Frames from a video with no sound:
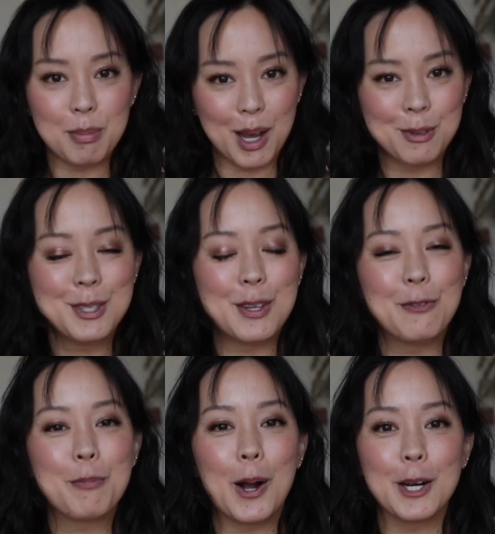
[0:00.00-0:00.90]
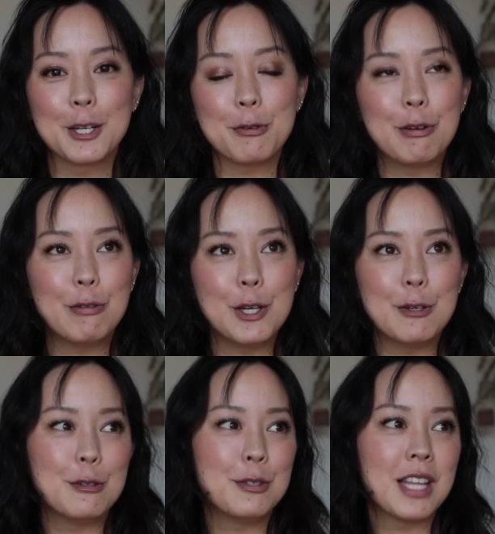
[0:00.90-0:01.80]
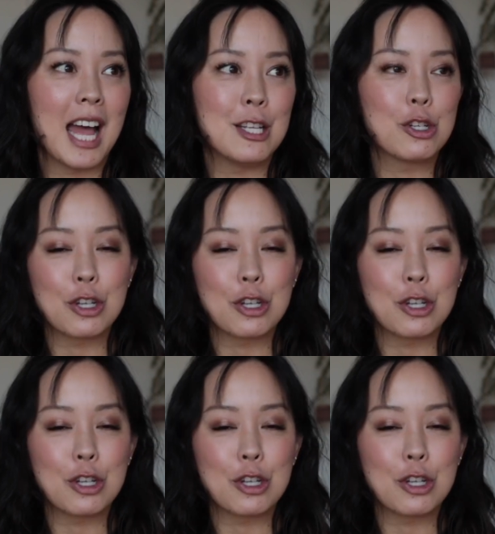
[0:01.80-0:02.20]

amounts of product reviews and